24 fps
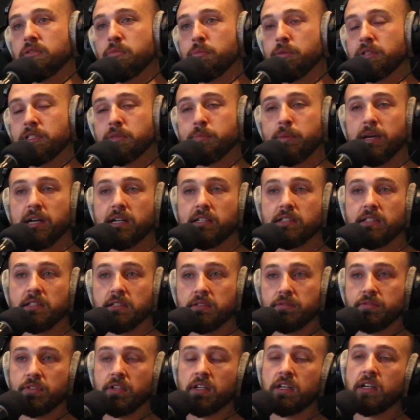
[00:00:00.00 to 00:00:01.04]

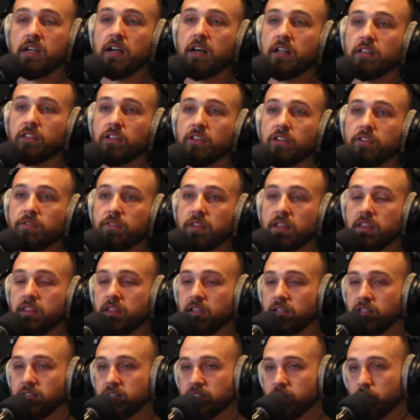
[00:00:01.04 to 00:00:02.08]
perspective a lot of the
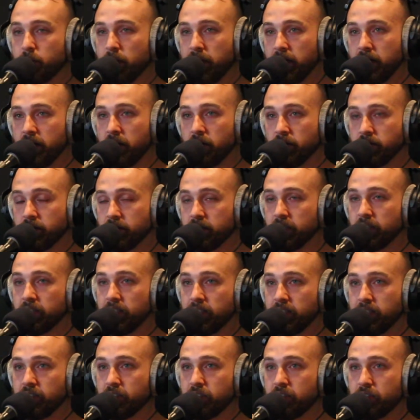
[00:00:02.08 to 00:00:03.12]
things that we
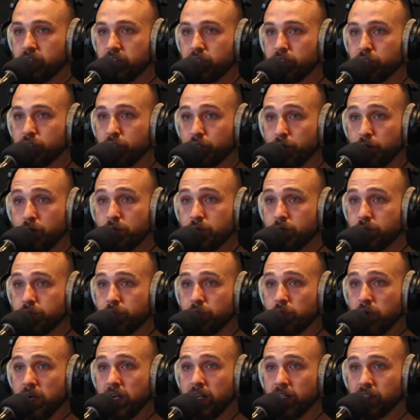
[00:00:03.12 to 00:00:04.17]
constantly choose
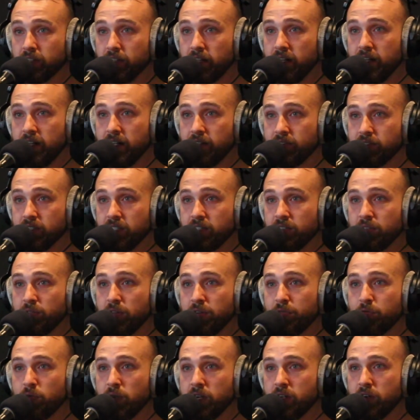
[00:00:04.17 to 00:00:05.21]
for our lives. And
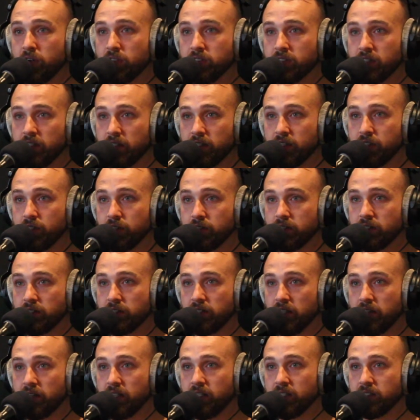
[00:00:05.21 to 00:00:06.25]
if we're constantly choosing
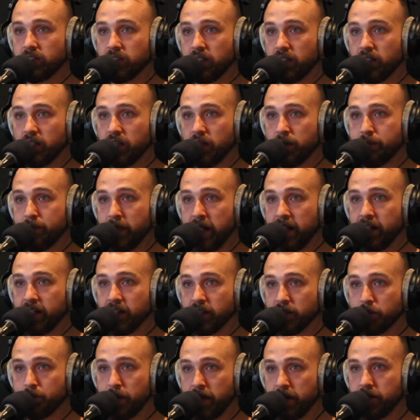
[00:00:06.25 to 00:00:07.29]
the things that are going to make
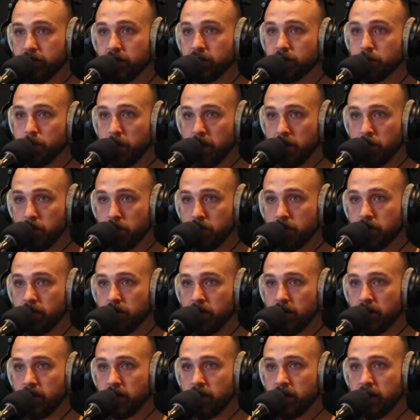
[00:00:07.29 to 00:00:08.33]
us better as people
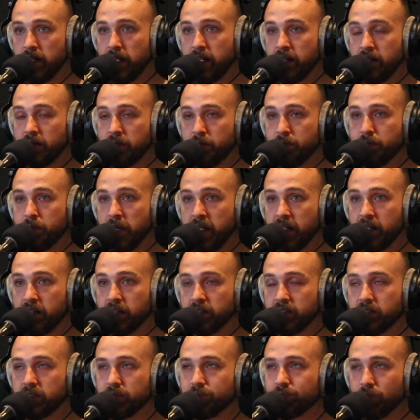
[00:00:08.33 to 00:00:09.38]
and make
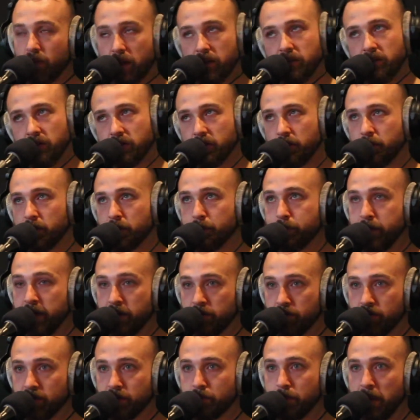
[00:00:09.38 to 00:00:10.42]
us not so much
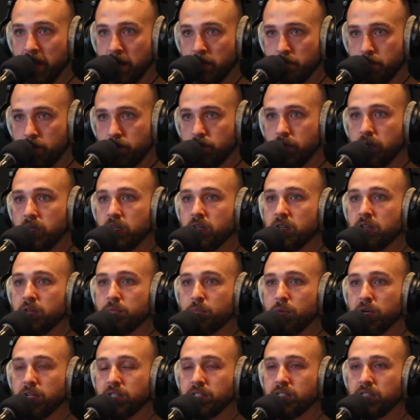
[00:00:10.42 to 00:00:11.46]
better as people,
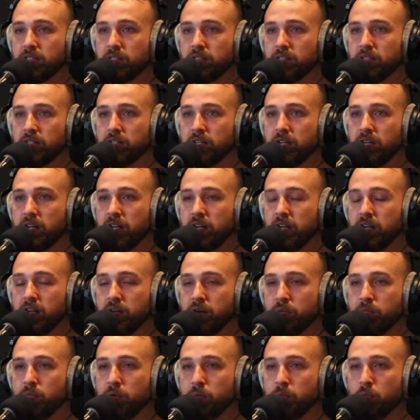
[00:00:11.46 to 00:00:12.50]
but
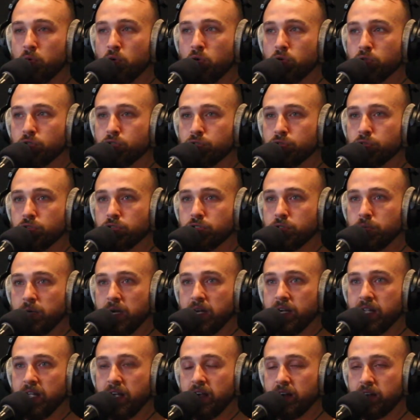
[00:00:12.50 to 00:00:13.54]
more true to
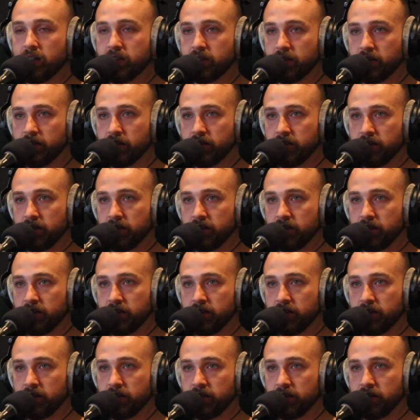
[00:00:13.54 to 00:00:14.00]
our character,